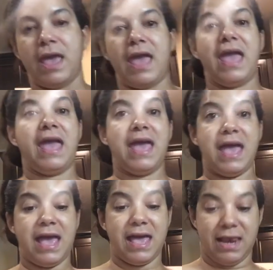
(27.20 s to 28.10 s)

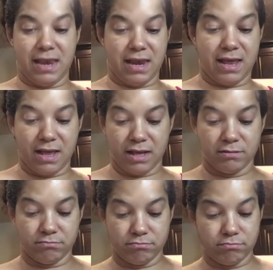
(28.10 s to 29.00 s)
and
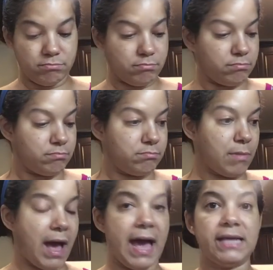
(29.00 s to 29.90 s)

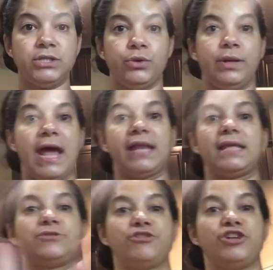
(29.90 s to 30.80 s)
I do it like the
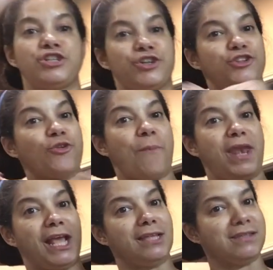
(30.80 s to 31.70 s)
traditional
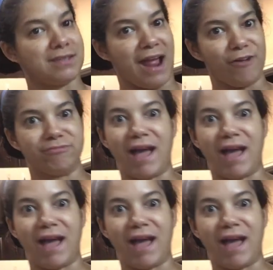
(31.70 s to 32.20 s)
Dominican style.